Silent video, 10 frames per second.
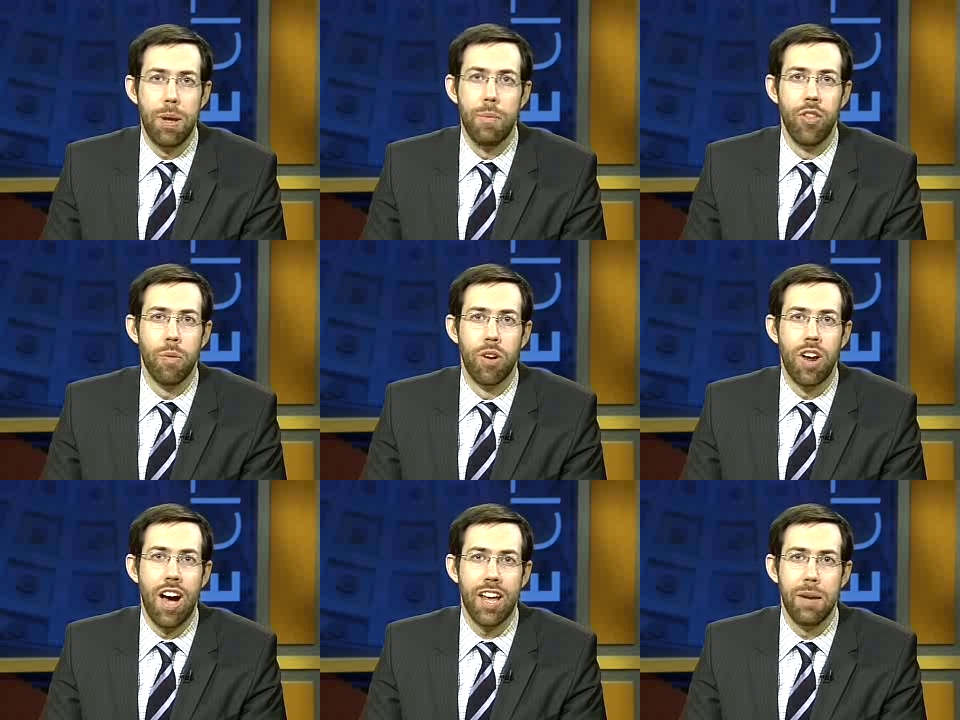people that we're
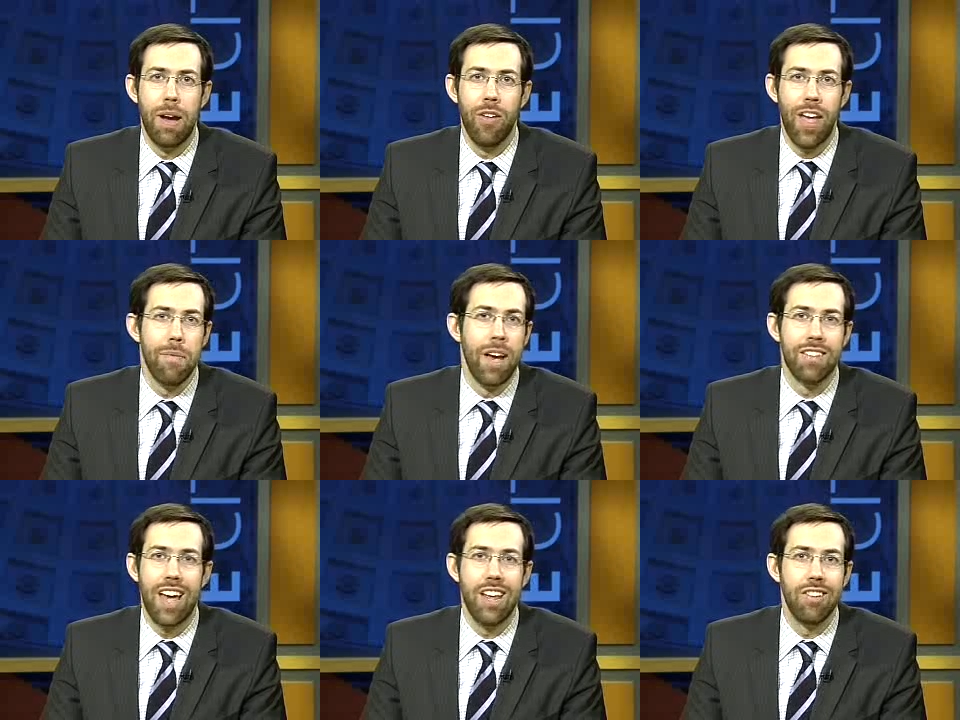talking about, that
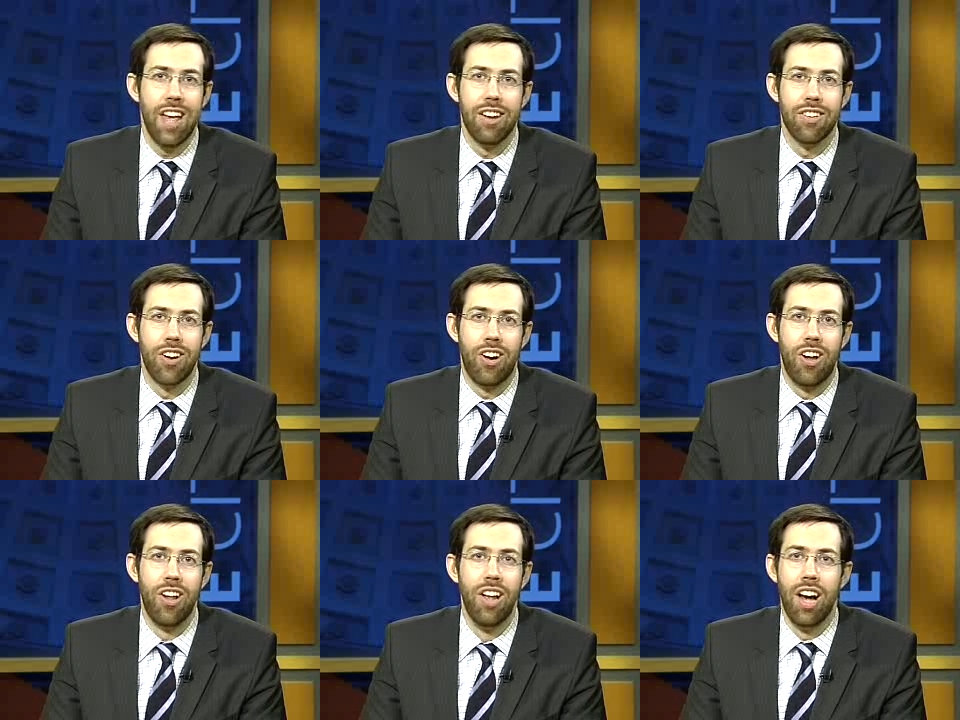makes any sense at
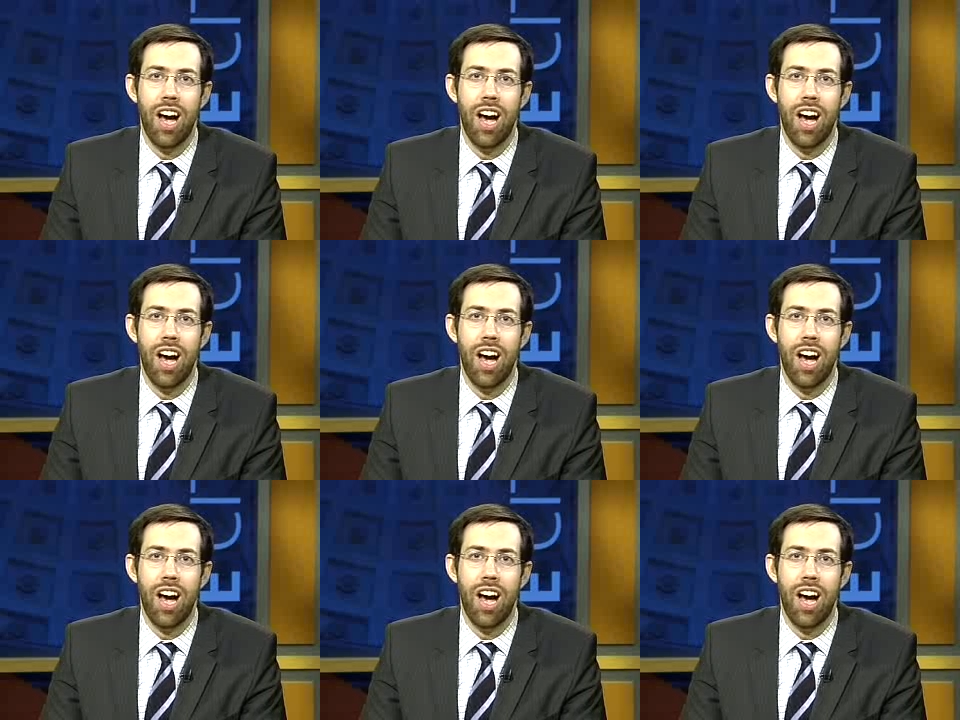all.